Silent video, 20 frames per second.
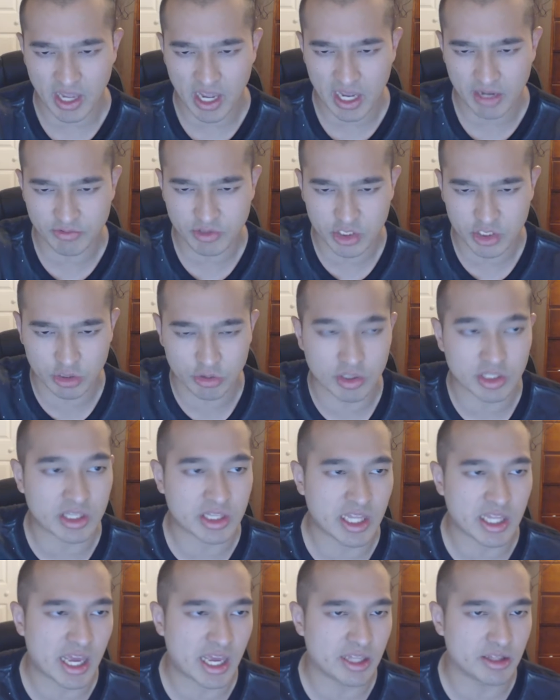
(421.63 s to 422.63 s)
we have to
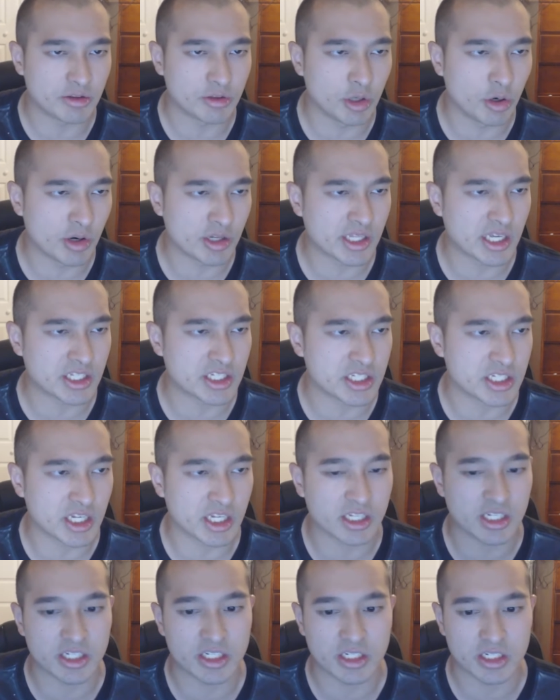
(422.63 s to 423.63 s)
it that knowing that
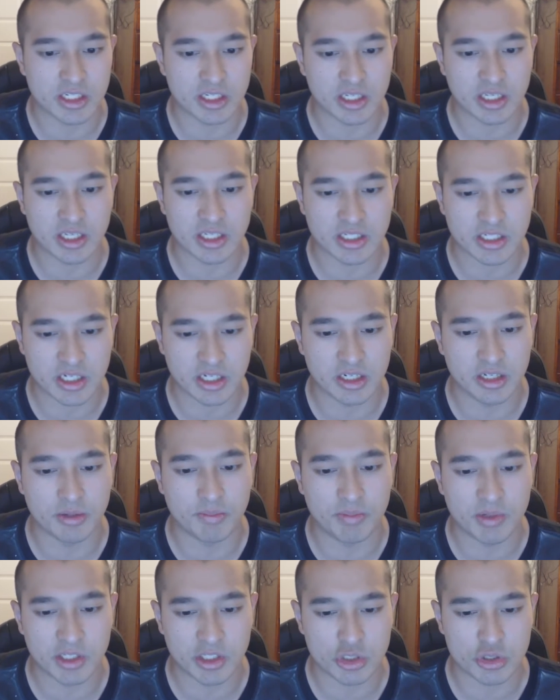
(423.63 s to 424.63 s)
Sig is
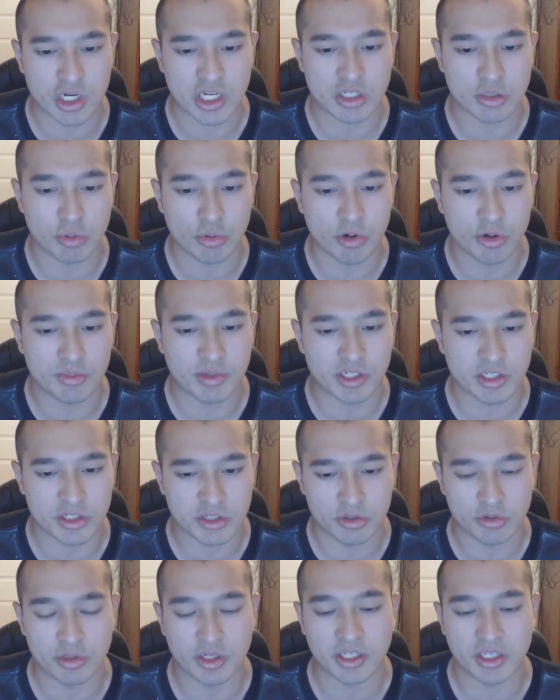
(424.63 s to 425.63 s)
gonna be transforming
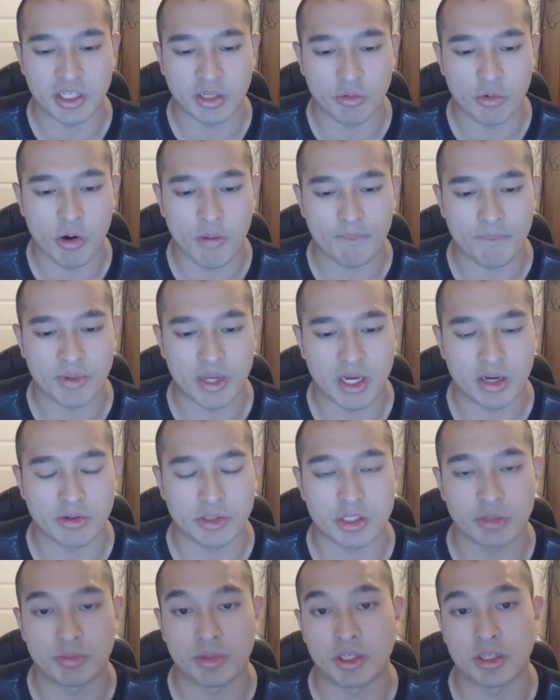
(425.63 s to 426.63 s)
soon and he won't be
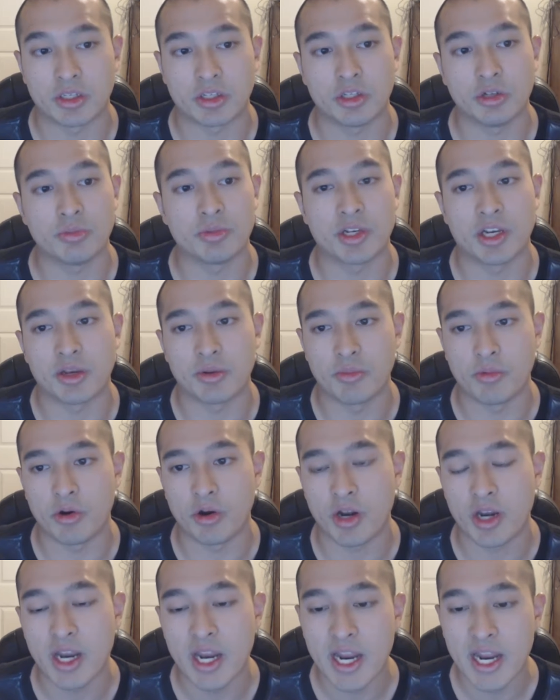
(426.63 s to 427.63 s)
able to be human
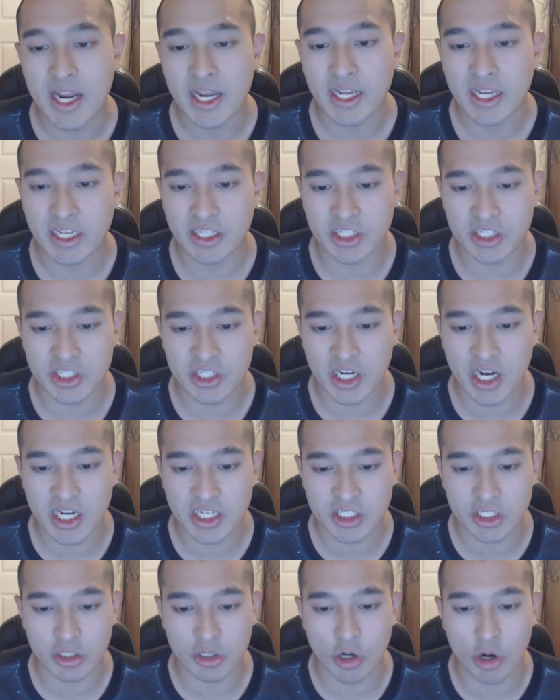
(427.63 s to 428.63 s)
anymore, he
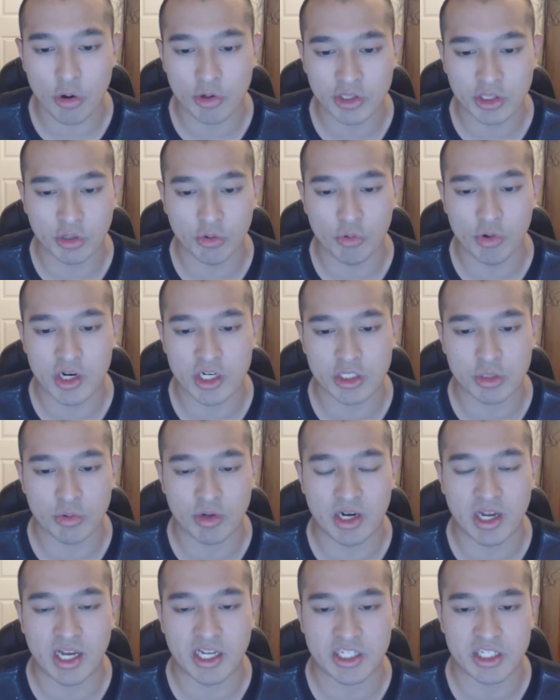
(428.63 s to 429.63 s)
decides to go with the wish
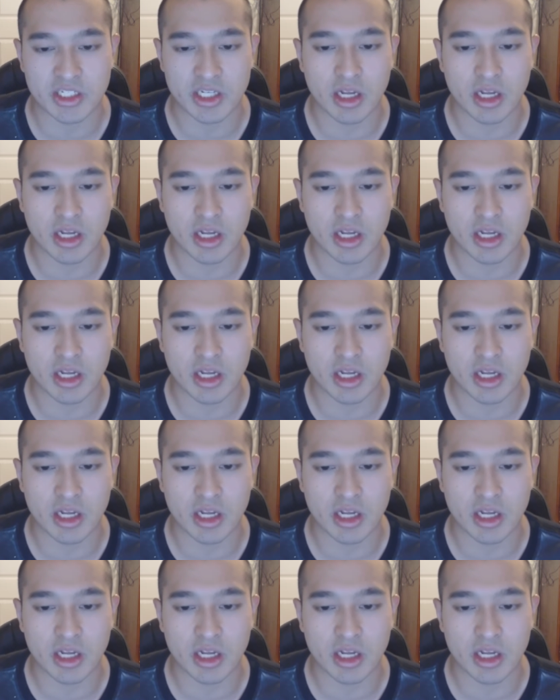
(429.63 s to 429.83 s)
where